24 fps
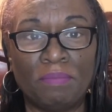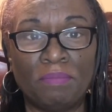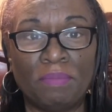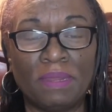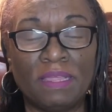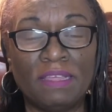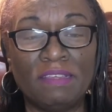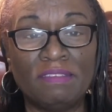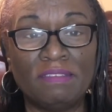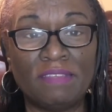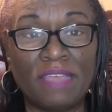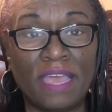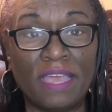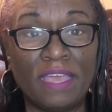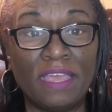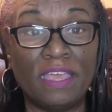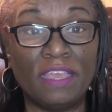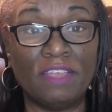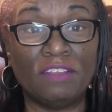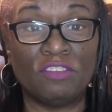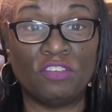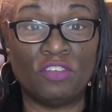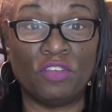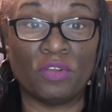Please take
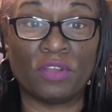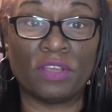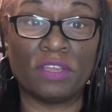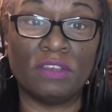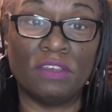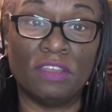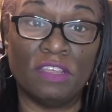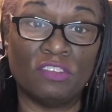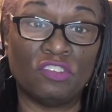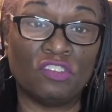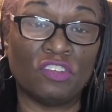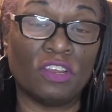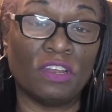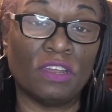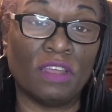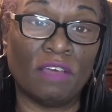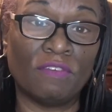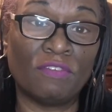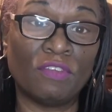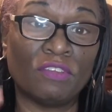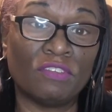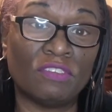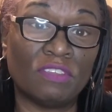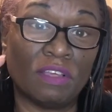heed to your condition. Love
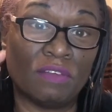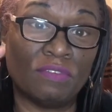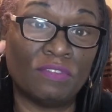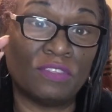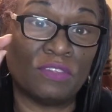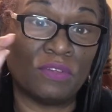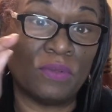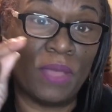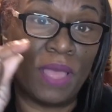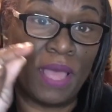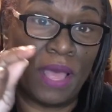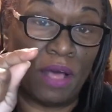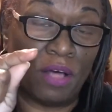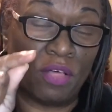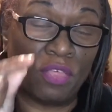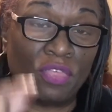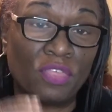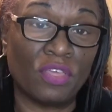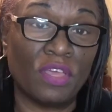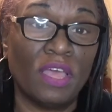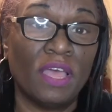yourself to health.